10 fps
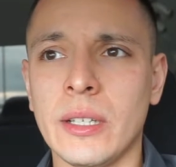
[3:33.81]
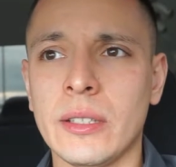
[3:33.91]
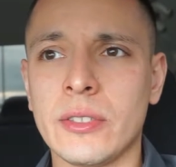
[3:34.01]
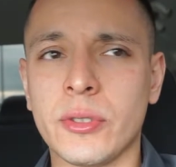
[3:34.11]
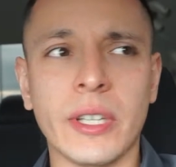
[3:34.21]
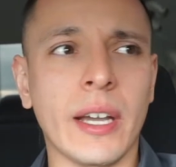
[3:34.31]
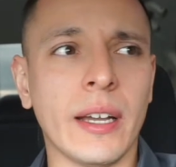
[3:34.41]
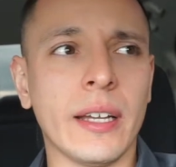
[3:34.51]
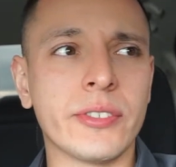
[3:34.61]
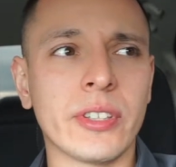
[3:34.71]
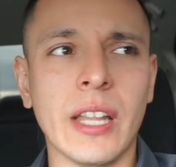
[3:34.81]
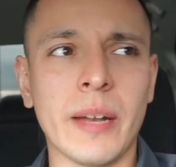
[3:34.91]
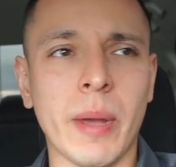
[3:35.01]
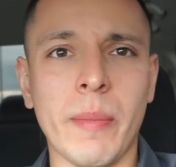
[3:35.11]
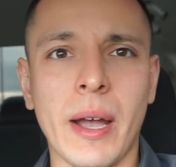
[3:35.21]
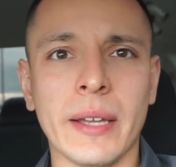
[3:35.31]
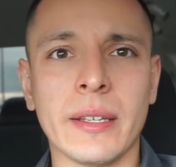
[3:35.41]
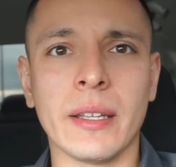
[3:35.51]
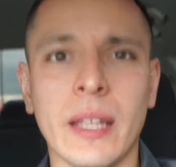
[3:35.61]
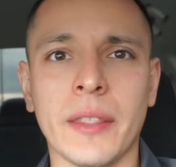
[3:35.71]
So yeah, just a lot on my mind,
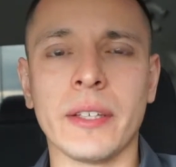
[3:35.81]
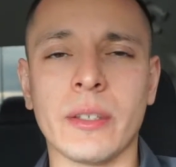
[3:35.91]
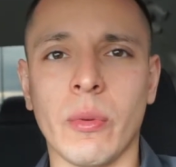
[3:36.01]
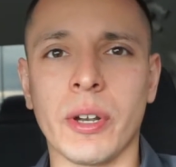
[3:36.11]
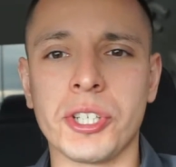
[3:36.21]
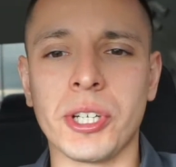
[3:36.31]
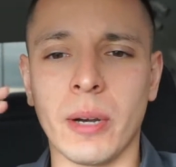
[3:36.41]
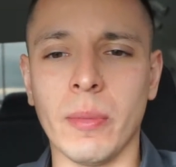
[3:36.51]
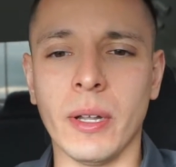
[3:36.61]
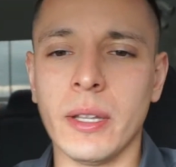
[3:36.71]
a lot of things I wanted to share.